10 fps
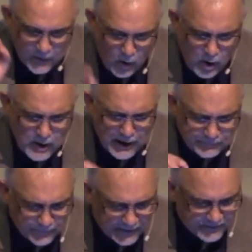In all our
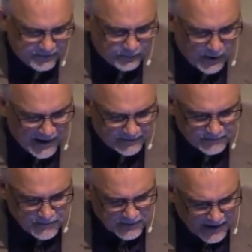afflictions, he writes,
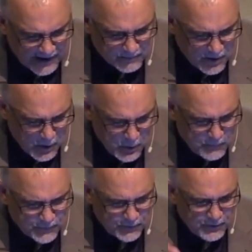I am
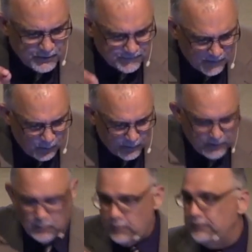
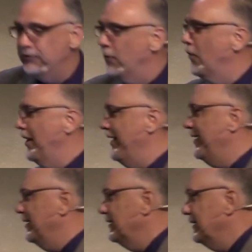overflowing with joy.
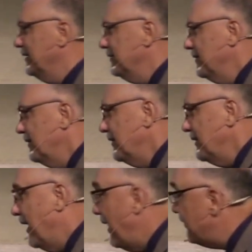
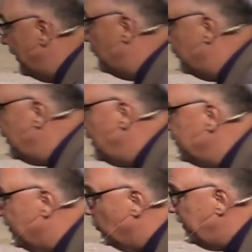Now that's interesting, isn't it?